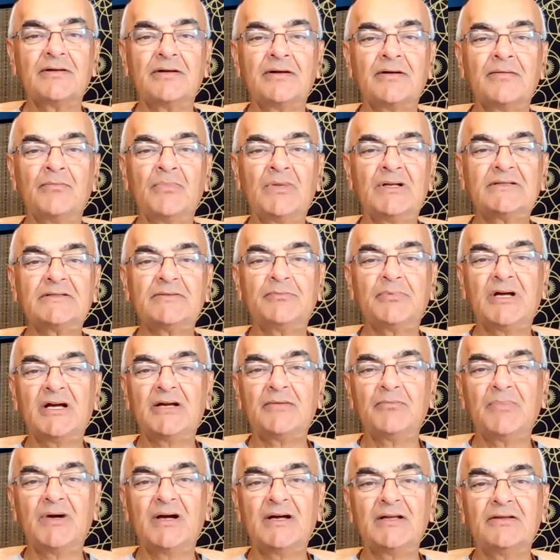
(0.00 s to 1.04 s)

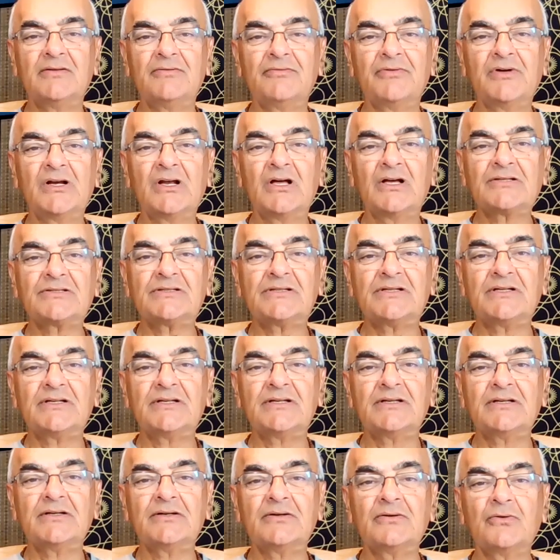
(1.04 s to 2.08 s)
multiplied by the
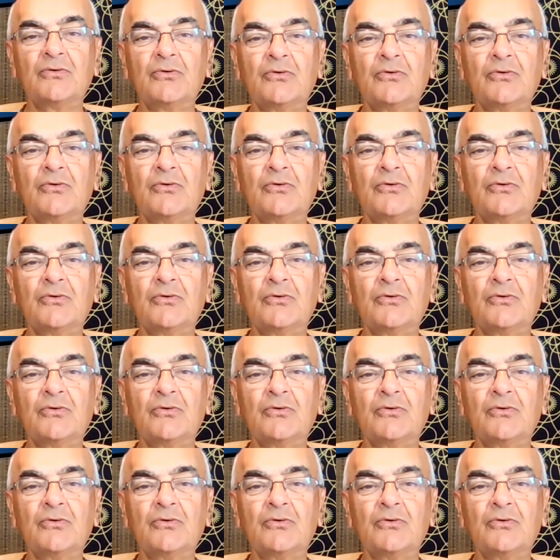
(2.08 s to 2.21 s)
velocity